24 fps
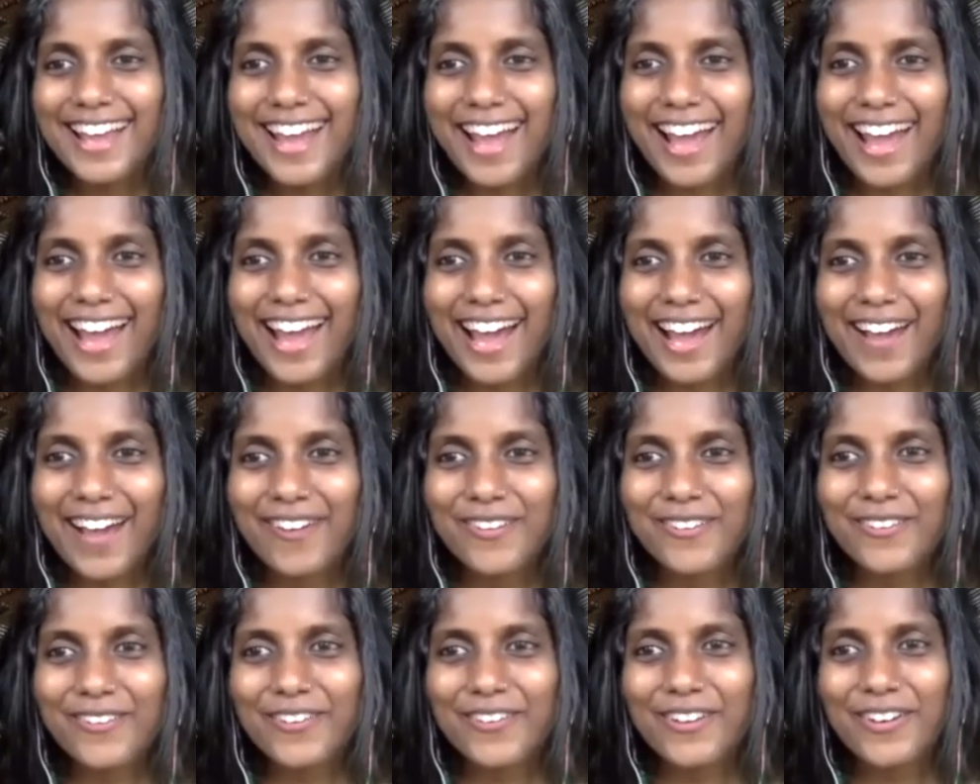
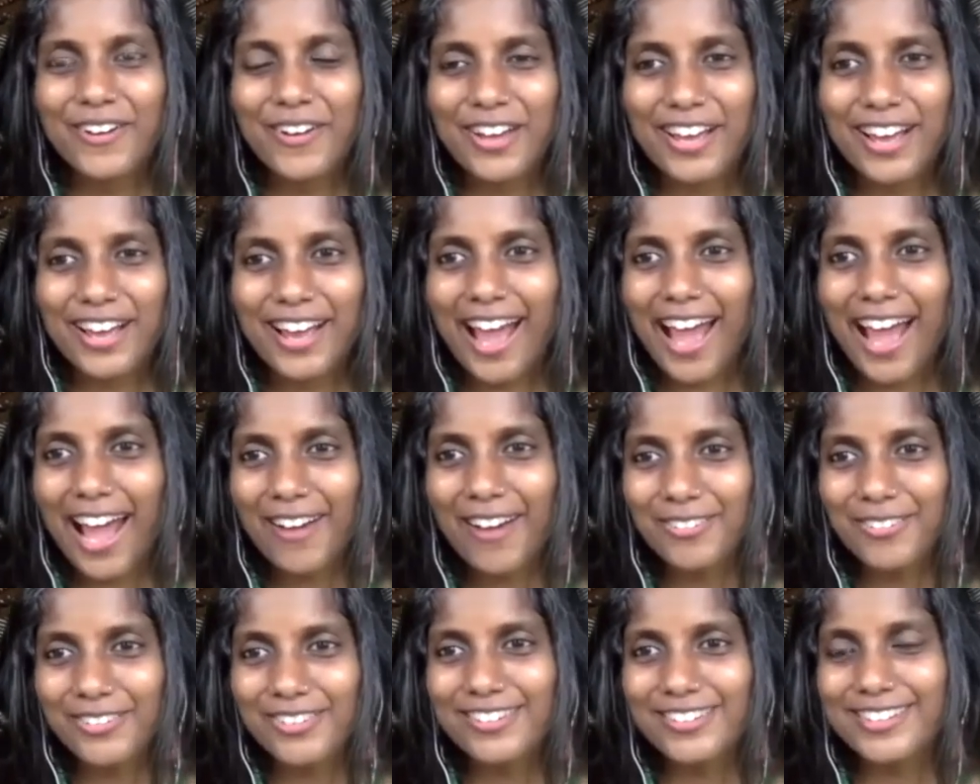How
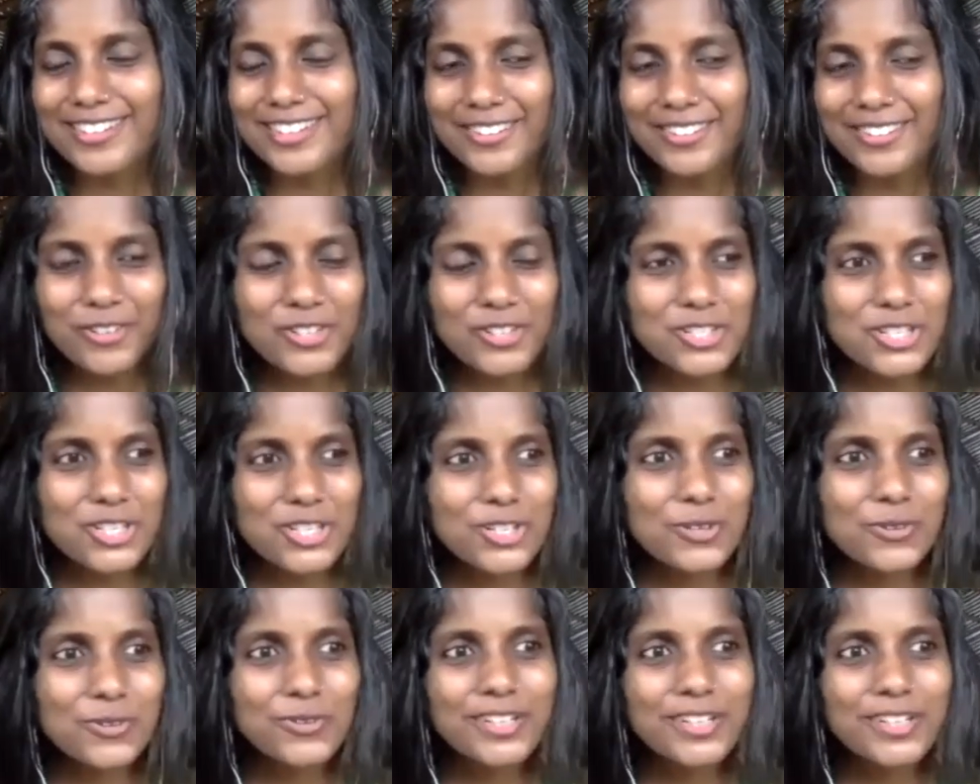
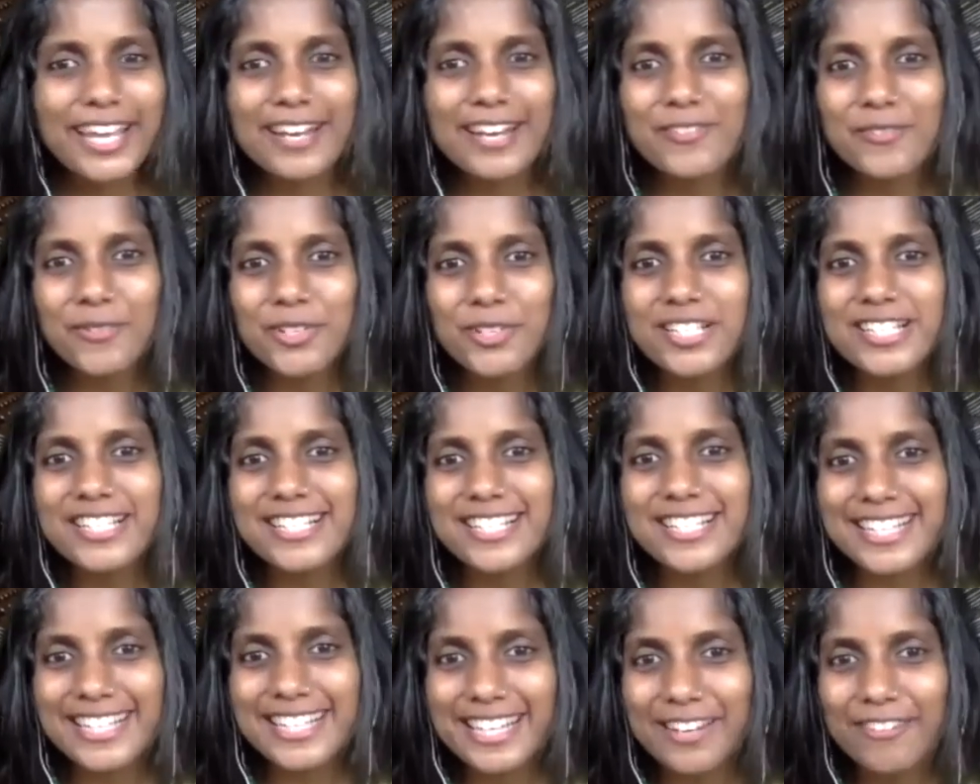children can
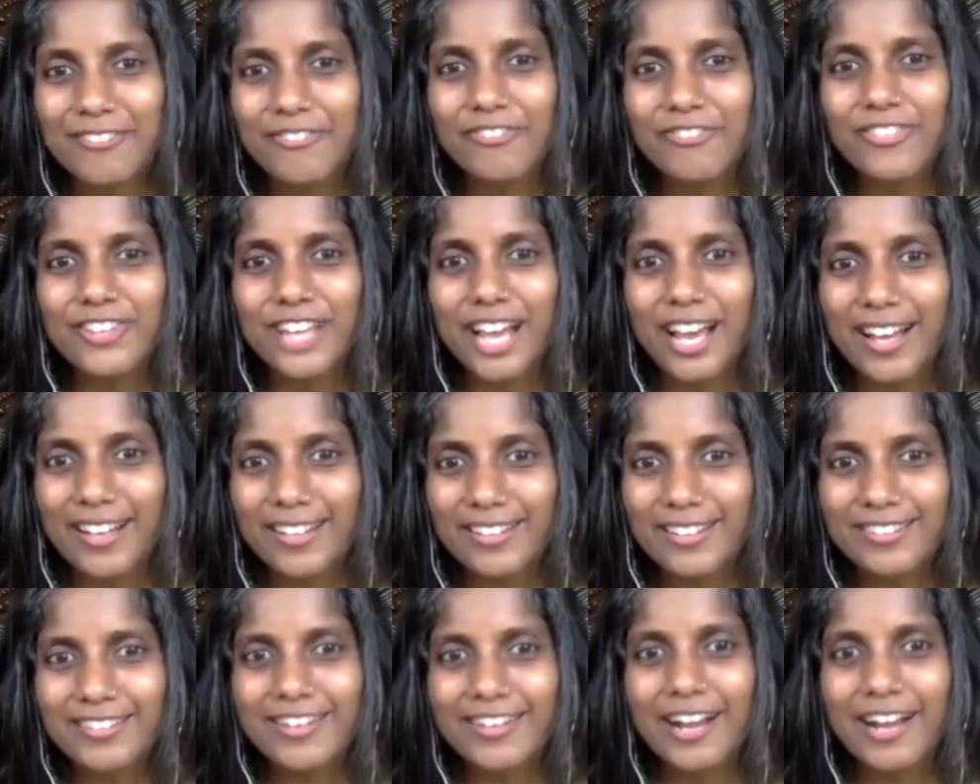receive
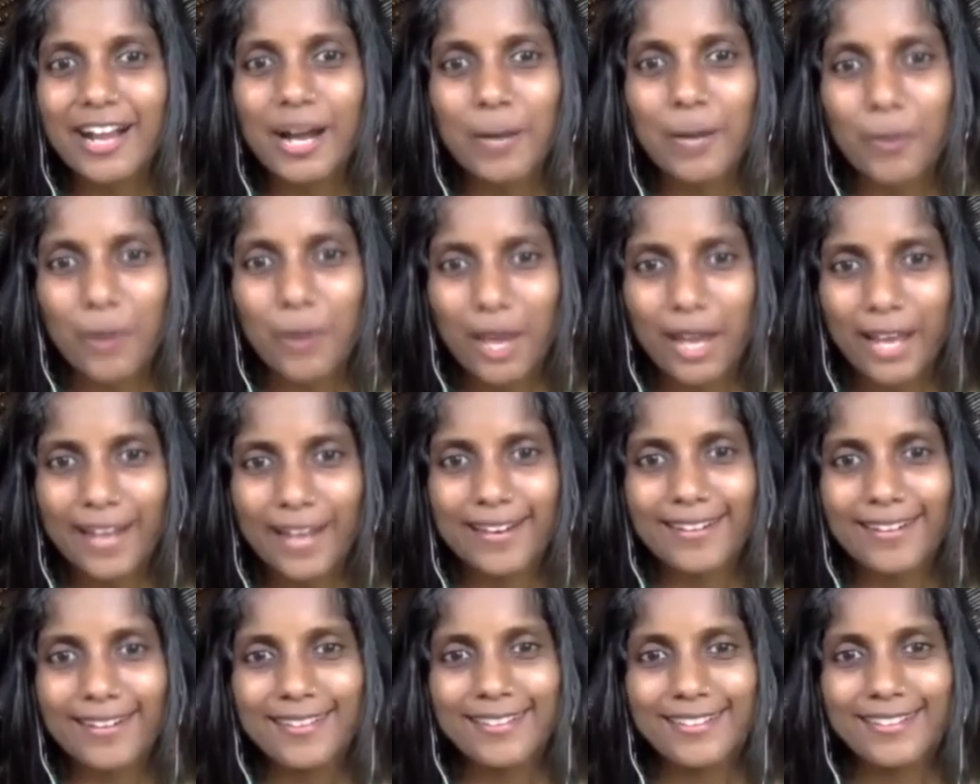Tantra
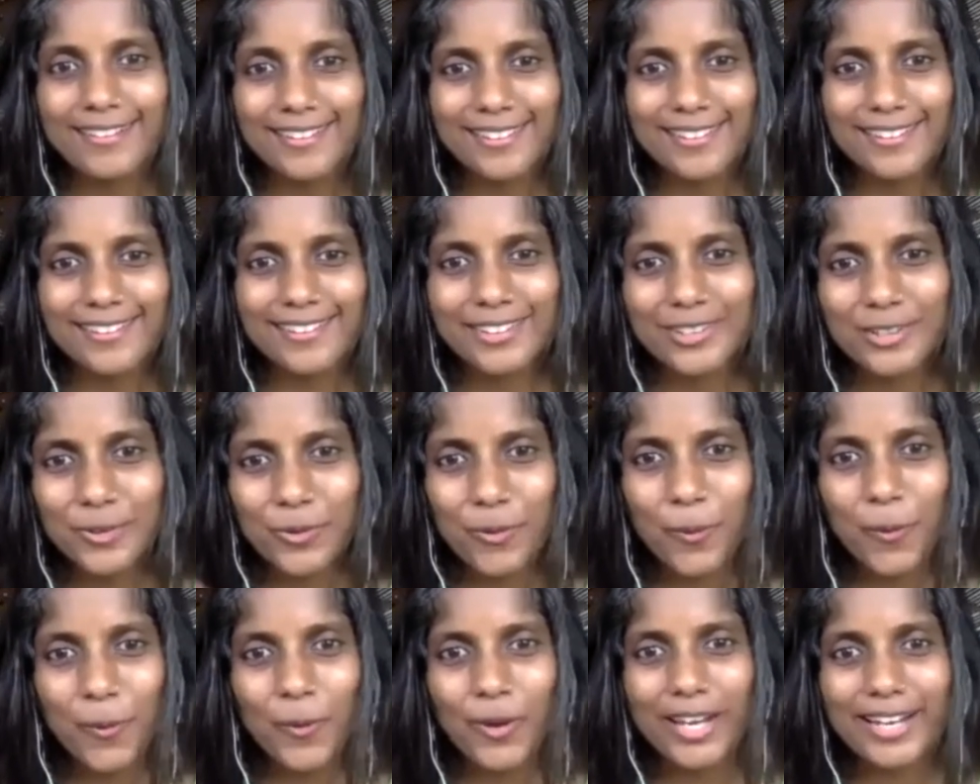while
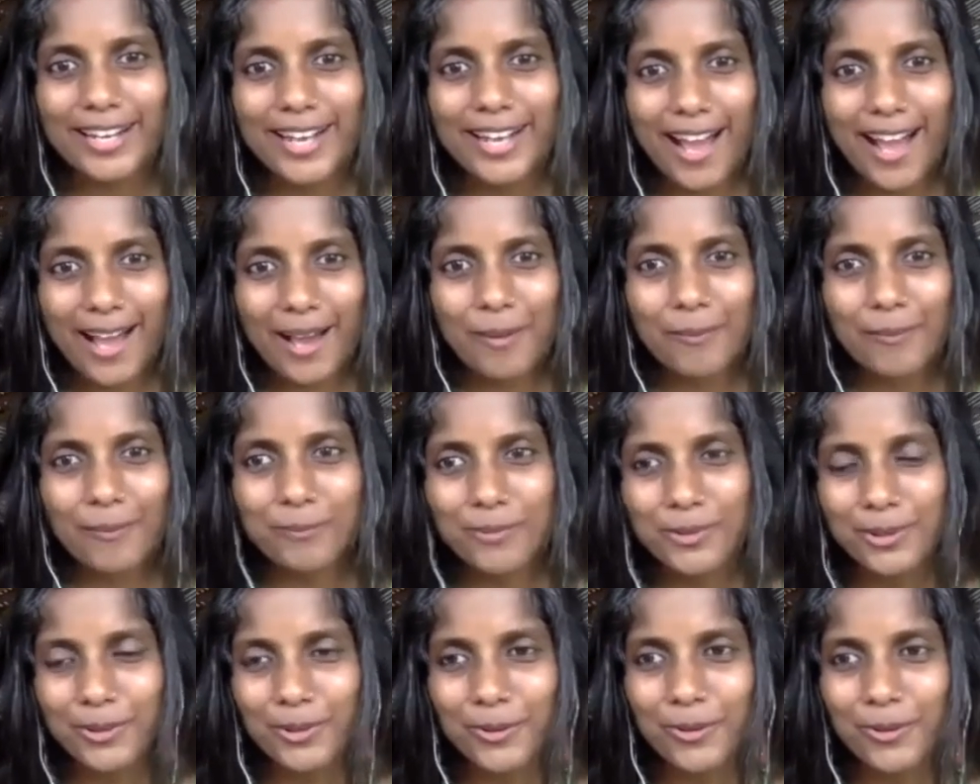growing up,
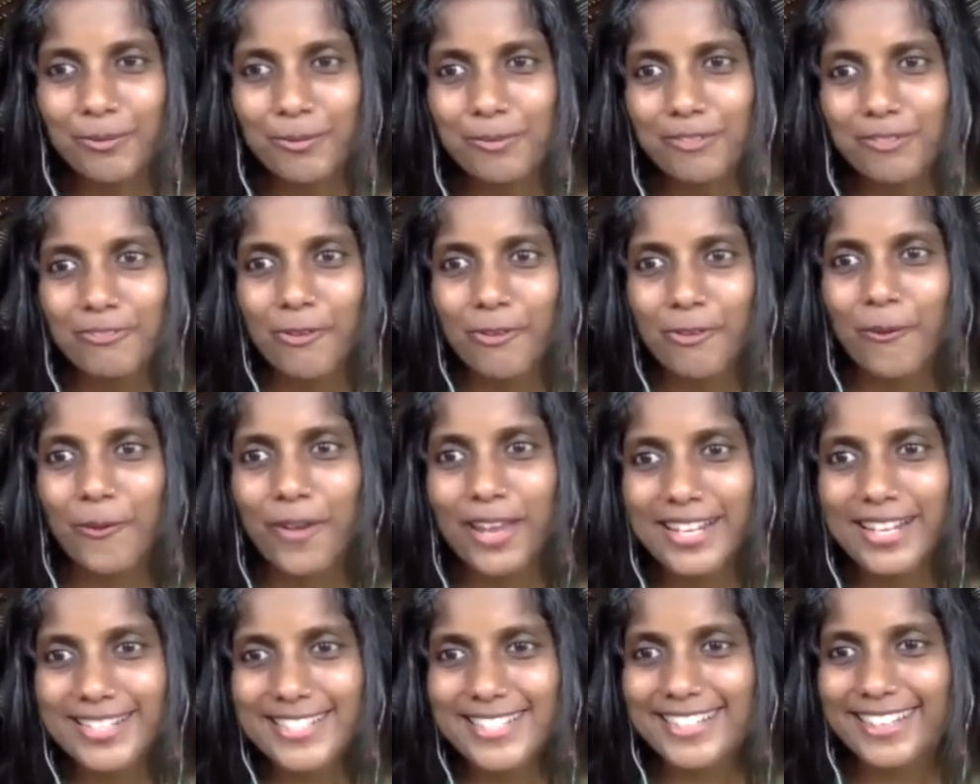before
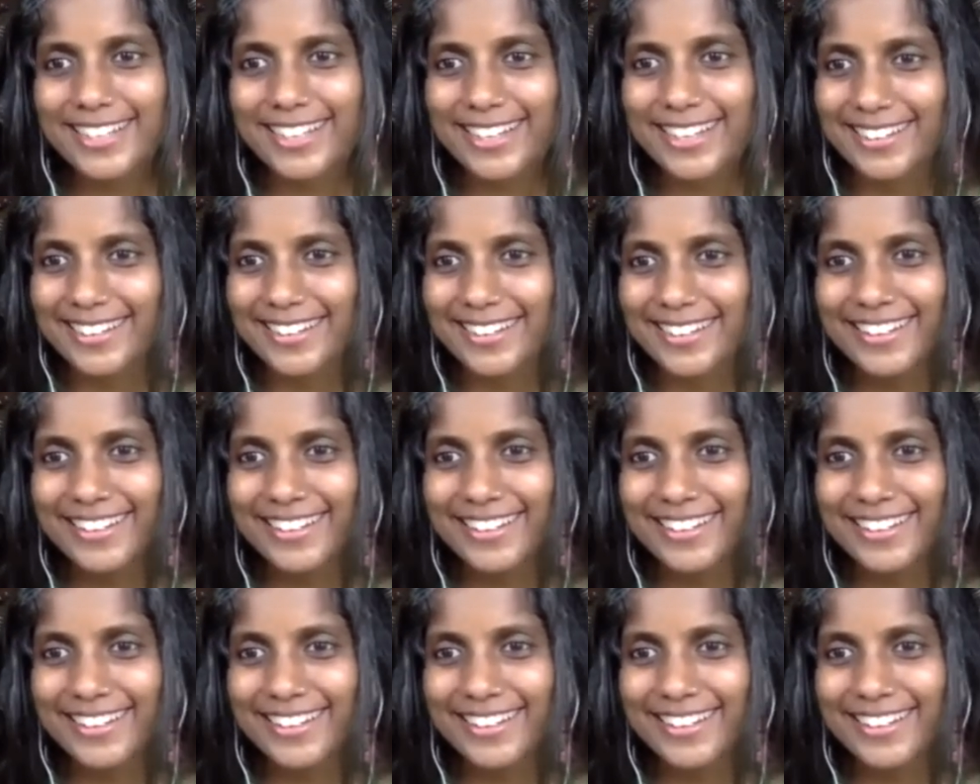18?